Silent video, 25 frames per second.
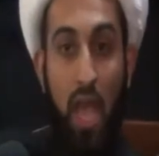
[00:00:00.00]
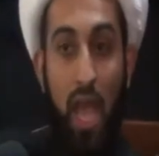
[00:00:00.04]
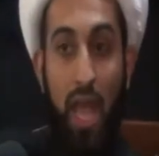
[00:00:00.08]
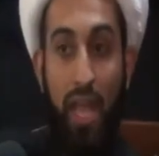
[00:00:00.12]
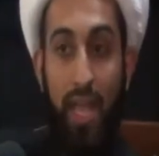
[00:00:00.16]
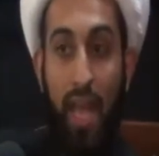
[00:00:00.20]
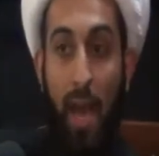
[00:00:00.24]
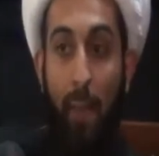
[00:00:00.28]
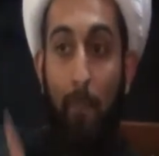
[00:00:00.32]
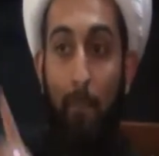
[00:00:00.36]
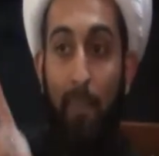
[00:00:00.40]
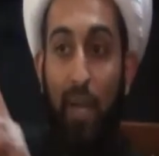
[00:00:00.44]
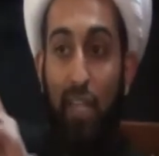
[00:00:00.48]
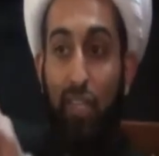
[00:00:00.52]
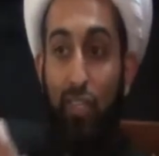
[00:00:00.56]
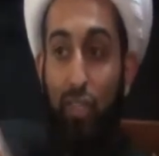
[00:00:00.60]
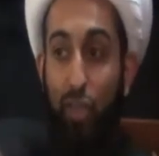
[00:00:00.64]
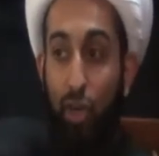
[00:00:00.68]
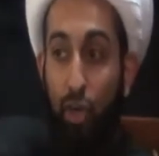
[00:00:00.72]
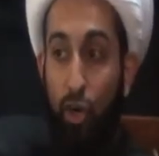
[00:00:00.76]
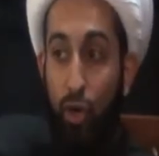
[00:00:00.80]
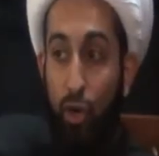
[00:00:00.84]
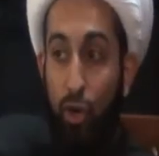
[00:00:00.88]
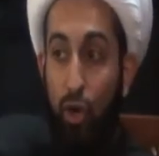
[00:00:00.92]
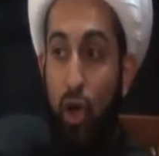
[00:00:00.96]
Number
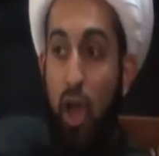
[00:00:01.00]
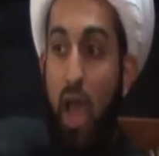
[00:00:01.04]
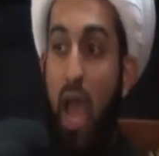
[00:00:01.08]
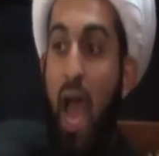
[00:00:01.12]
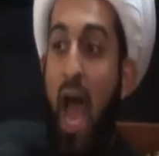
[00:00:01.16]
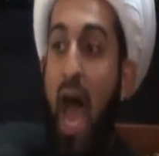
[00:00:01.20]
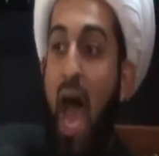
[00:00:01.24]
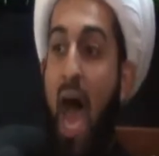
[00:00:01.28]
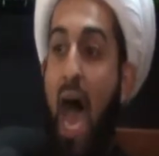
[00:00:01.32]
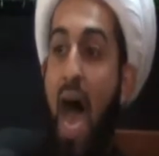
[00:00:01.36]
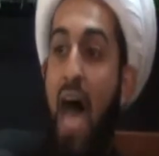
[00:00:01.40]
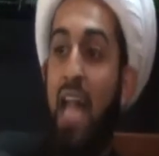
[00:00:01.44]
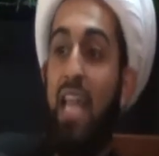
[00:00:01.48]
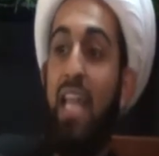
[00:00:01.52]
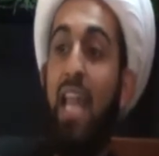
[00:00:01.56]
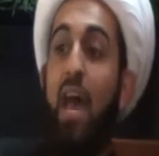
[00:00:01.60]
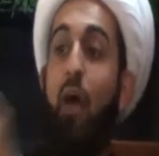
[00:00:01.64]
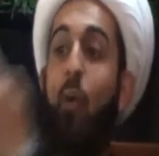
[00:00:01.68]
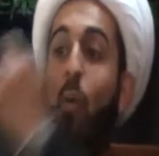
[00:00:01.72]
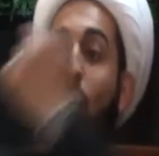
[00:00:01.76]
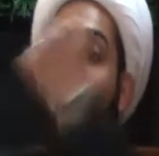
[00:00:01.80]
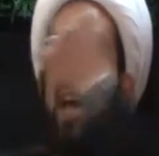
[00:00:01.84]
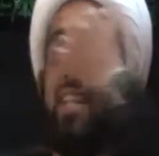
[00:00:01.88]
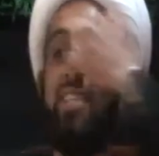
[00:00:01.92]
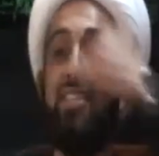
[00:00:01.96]
two,
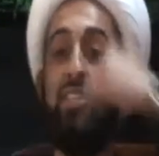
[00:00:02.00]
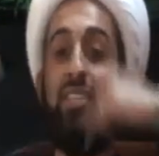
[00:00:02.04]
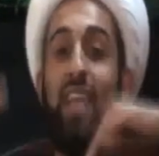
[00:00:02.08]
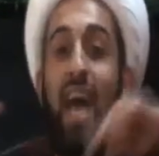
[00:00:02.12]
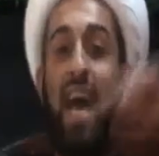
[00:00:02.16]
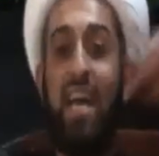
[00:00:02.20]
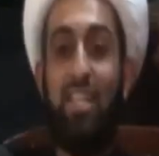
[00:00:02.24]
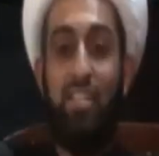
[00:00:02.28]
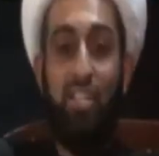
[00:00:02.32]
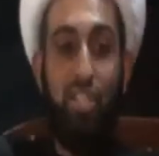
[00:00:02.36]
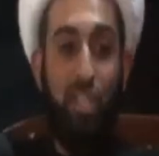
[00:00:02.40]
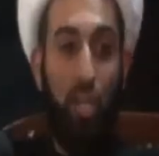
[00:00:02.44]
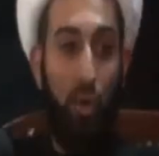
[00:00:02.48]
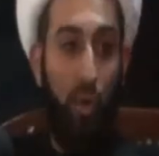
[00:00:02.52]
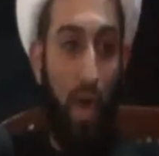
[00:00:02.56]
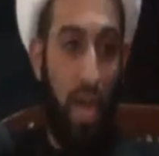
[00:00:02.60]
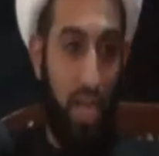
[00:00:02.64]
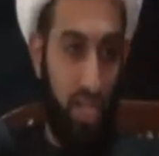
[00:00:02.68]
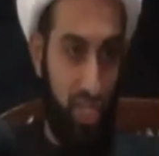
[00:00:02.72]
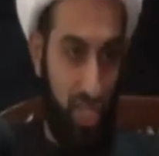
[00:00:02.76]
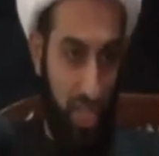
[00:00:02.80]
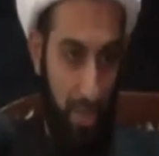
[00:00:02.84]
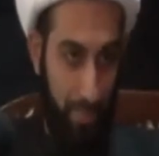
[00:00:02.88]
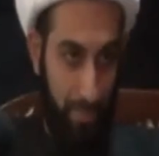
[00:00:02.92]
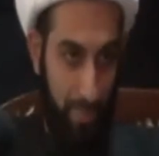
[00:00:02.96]
Allah wants us to
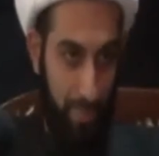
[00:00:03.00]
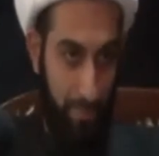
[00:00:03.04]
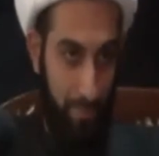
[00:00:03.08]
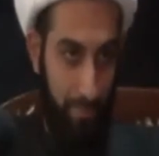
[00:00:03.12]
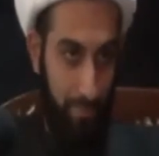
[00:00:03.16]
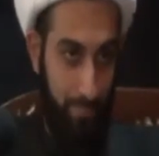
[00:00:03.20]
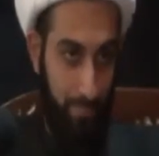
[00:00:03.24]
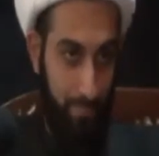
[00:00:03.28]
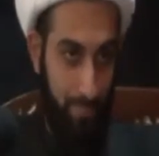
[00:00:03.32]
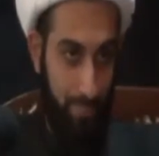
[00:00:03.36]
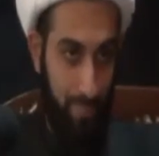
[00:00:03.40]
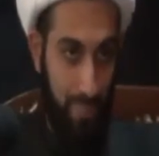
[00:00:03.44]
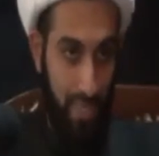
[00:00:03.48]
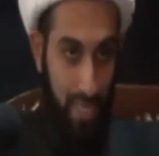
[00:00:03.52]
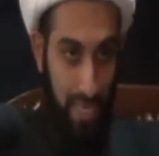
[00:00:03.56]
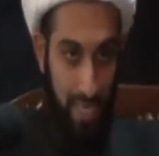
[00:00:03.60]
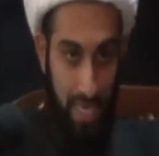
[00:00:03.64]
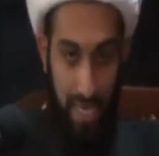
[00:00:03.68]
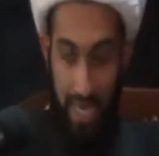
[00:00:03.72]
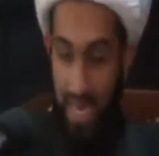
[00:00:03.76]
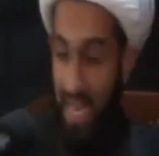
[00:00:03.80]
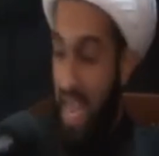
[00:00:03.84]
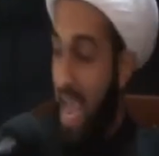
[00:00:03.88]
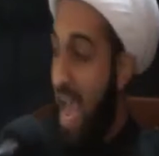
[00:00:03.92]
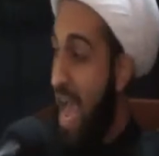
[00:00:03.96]
worship.
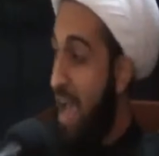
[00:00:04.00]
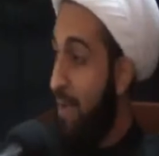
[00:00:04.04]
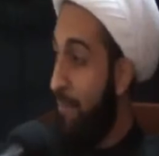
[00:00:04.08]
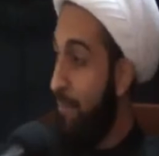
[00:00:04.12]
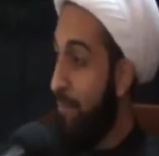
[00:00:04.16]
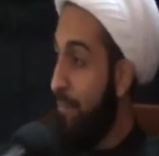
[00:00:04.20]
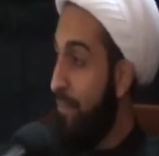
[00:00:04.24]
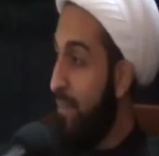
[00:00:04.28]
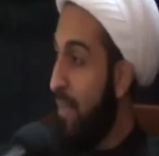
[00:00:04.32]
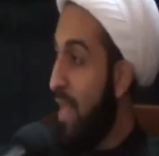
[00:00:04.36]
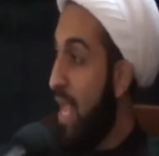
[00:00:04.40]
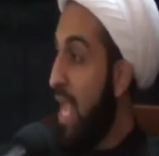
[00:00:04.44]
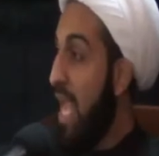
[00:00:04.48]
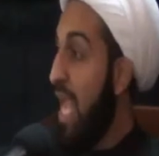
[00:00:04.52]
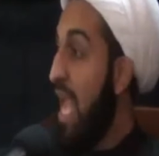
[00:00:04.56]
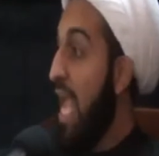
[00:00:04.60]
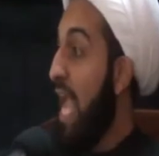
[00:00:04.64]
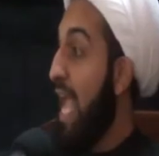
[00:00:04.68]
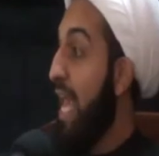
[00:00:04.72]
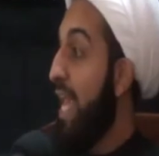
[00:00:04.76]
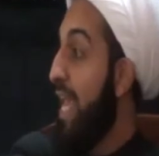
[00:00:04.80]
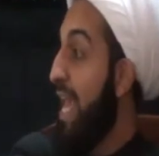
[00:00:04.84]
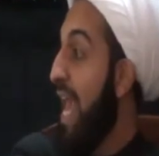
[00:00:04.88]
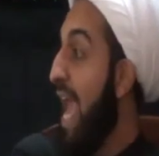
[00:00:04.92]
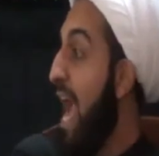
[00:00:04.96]
Clear?
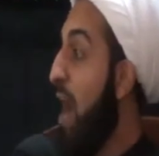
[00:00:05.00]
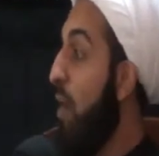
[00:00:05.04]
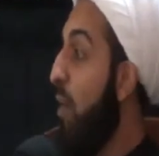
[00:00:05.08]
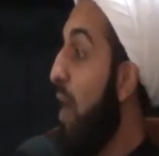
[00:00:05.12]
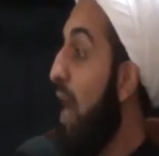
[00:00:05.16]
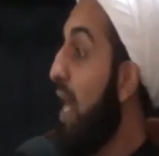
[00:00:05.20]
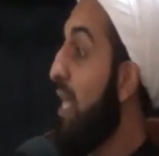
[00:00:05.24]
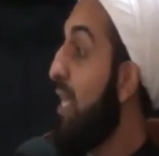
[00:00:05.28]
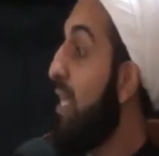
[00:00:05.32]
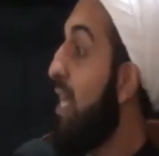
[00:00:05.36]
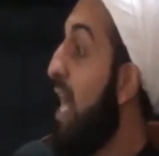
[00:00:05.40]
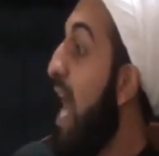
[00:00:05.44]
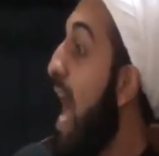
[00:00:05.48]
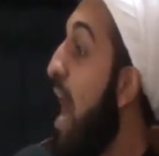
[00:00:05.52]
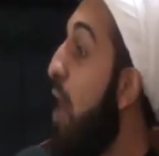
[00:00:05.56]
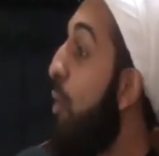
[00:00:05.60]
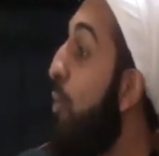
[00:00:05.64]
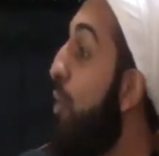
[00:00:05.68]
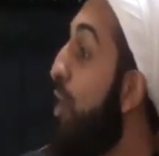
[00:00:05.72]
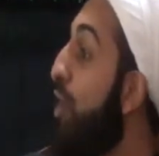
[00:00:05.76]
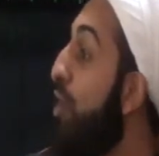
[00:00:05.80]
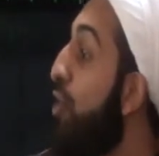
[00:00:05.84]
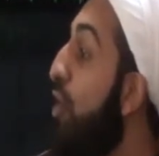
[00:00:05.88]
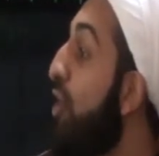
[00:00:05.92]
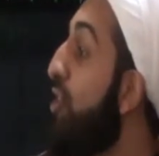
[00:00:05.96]
Now, Allah
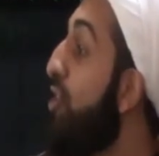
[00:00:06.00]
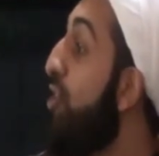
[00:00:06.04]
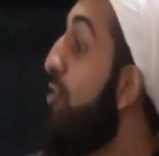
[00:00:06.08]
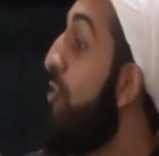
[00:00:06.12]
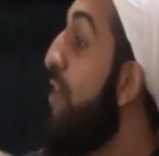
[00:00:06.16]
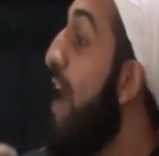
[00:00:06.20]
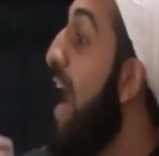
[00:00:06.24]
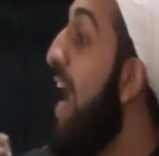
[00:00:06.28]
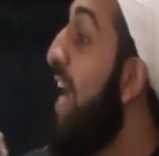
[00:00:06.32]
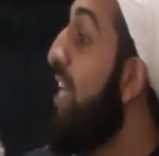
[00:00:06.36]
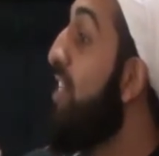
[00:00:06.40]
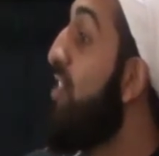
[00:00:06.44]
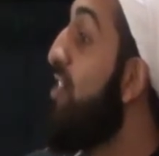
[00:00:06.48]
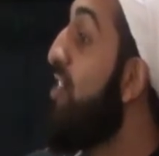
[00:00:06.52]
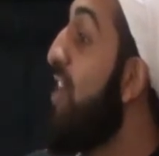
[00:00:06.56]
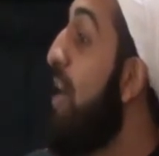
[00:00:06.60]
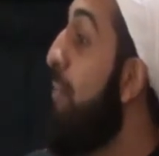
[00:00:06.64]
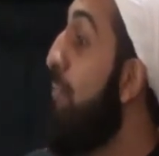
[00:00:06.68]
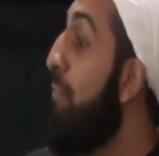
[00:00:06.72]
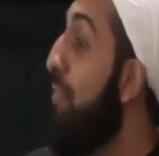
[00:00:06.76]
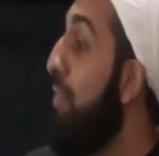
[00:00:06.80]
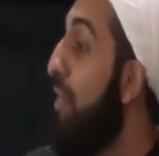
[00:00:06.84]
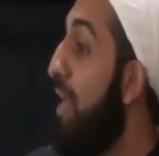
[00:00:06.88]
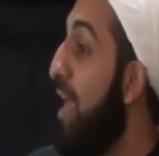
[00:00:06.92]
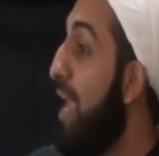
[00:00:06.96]
will not create
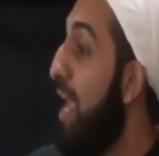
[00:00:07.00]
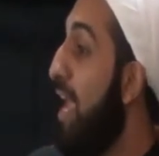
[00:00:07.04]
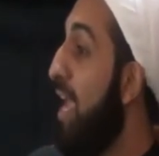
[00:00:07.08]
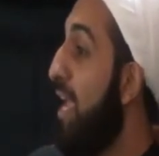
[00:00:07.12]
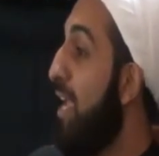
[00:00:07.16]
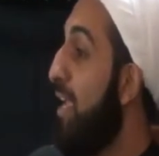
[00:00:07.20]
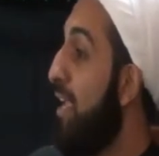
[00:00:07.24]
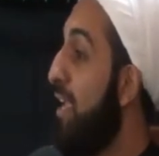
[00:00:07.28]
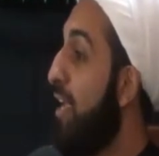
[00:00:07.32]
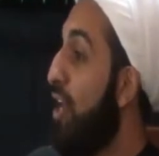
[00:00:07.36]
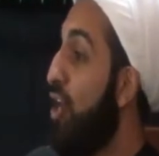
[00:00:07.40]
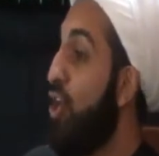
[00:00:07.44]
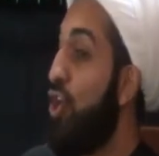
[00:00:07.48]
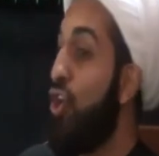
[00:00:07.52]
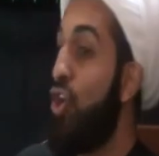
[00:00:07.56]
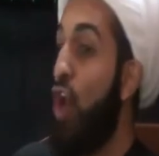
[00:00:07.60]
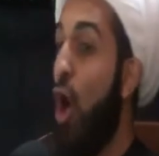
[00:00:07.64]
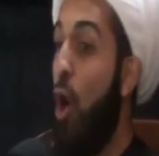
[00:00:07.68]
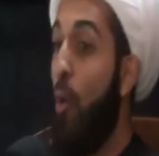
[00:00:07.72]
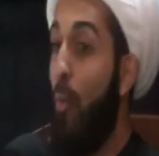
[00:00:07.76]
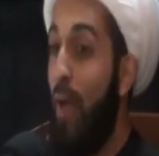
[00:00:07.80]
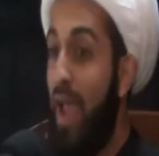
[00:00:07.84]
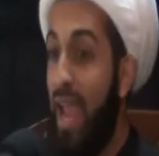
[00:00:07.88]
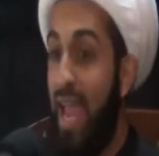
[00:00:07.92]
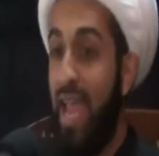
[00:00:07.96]
something
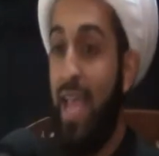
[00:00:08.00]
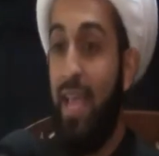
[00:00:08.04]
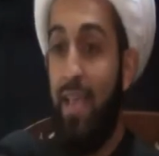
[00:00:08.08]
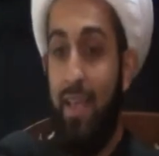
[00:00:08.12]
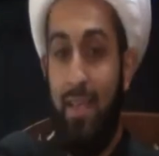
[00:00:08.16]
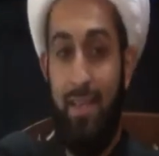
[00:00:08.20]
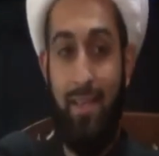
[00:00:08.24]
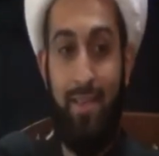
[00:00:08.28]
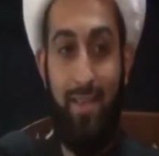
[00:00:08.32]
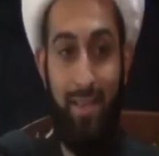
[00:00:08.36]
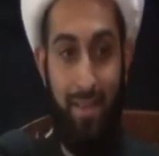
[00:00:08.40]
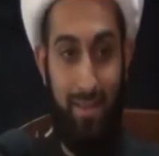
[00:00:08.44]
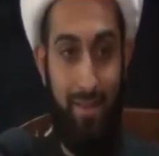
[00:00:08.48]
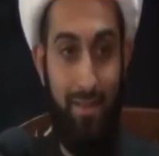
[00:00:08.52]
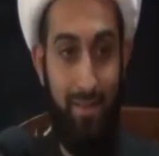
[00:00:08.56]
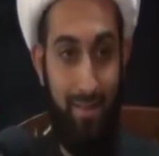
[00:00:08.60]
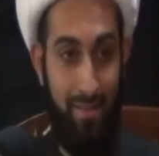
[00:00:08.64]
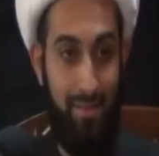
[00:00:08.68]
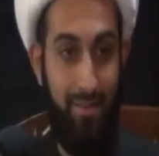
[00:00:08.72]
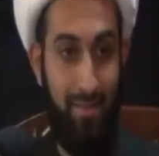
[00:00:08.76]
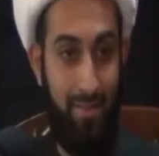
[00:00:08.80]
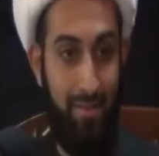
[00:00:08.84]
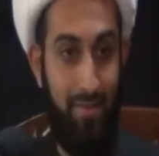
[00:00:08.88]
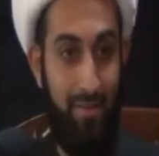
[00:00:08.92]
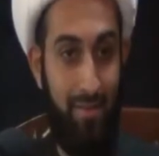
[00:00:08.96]
knowing
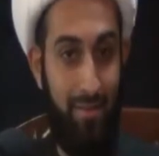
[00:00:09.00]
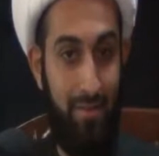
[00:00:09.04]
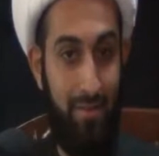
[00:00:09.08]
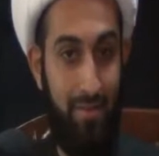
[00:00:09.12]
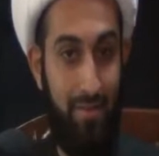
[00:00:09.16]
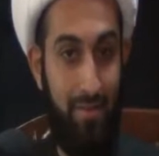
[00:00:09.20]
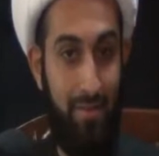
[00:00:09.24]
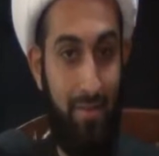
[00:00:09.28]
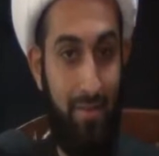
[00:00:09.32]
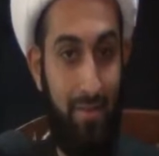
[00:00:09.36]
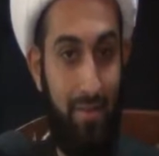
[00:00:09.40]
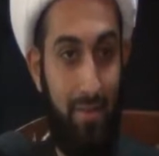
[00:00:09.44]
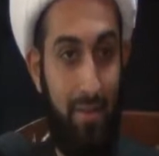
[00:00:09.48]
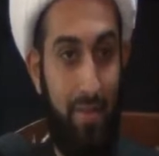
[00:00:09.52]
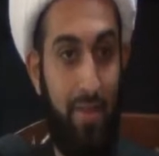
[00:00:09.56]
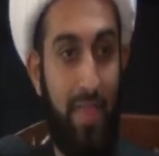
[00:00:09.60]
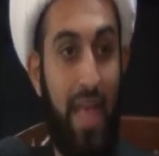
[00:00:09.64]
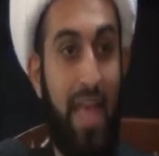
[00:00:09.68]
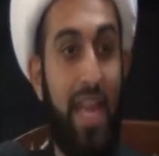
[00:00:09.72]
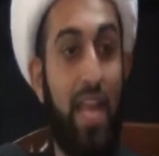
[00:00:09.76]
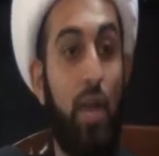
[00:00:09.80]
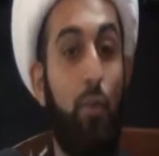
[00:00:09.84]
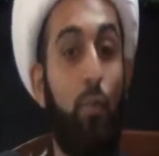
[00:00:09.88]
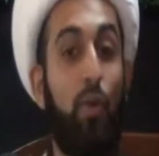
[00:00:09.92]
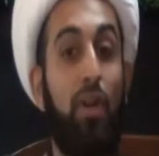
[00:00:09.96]

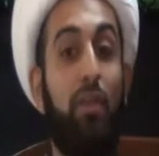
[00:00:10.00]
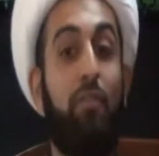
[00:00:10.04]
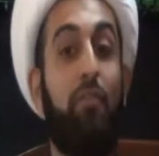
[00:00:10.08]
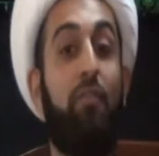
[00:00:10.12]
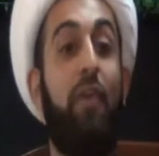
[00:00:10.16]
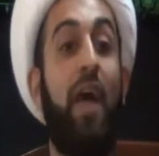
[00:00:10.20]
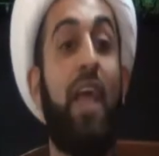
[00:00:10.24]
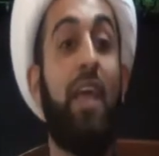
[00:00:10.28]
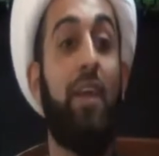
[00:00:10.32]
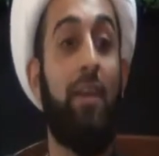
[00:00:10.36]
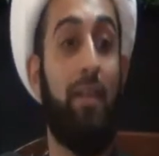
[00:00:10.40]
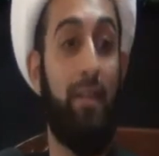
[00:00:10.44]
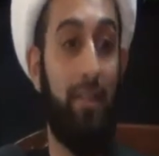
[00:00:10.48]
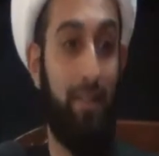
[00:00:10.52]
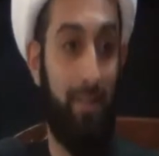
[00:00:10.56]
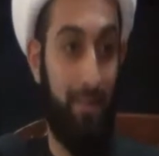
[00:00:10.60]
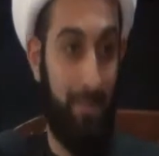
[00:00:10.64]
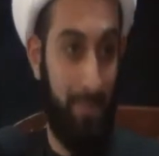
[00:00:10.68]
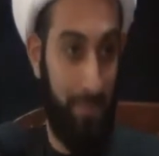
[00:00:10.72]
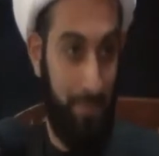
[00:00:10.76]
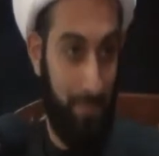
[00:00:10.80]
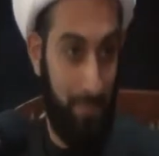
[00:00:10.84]
that it would fail.